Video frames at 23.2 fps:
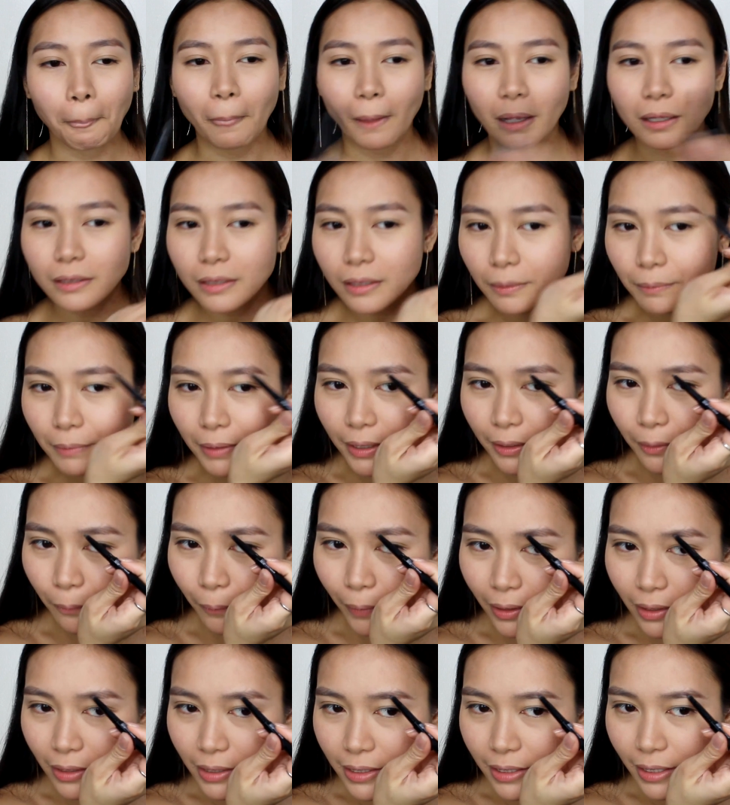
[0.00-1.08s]
A little bit.
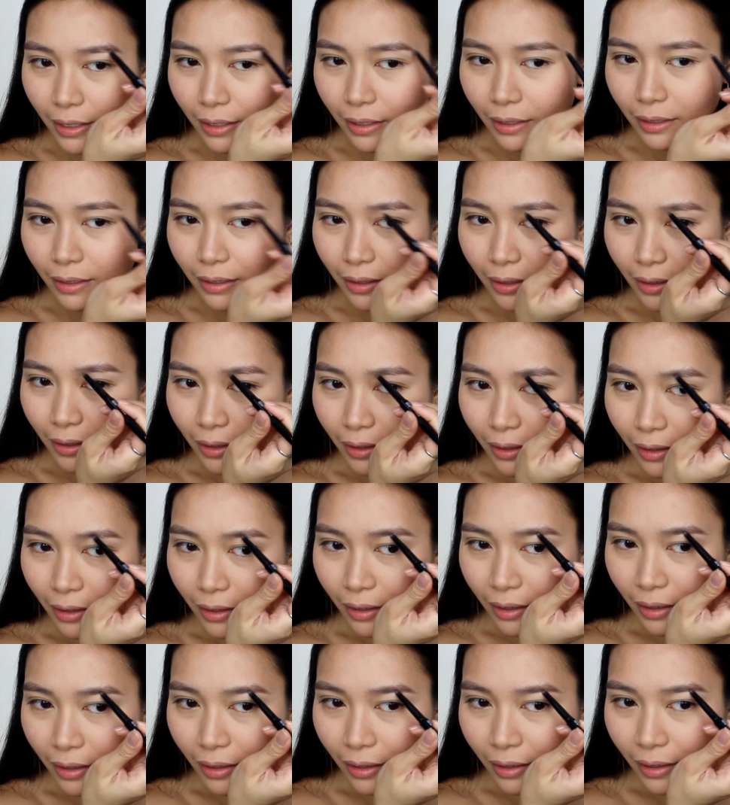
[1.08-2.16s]
Wait a second.
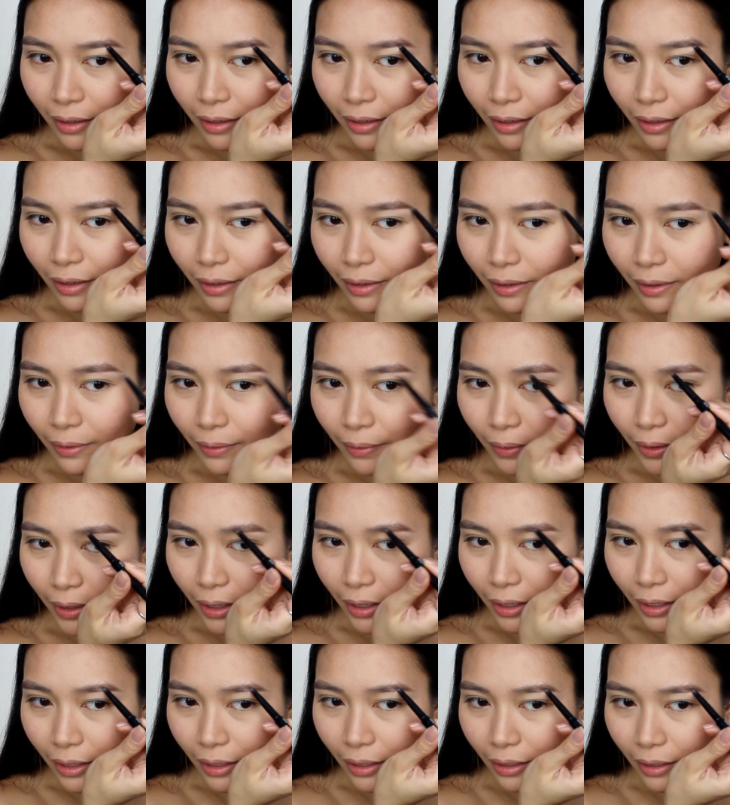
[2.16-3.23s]

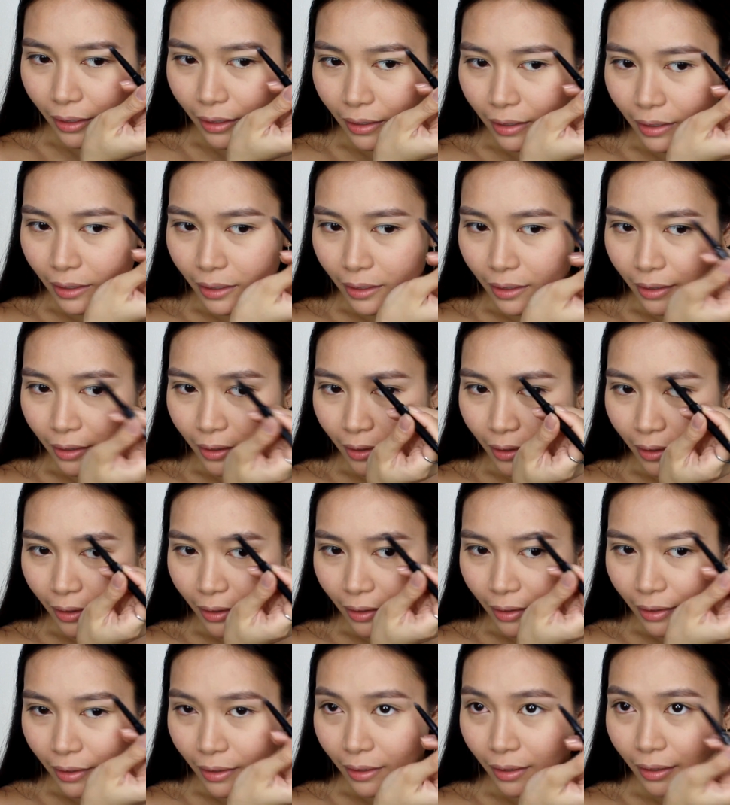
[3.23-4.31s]
Okay.
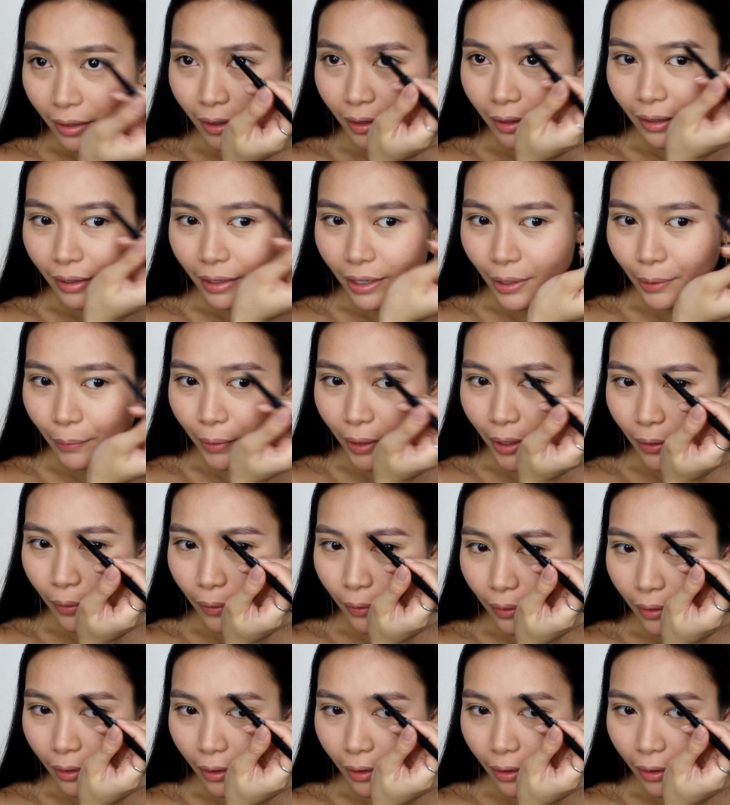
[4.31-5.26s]
There we go.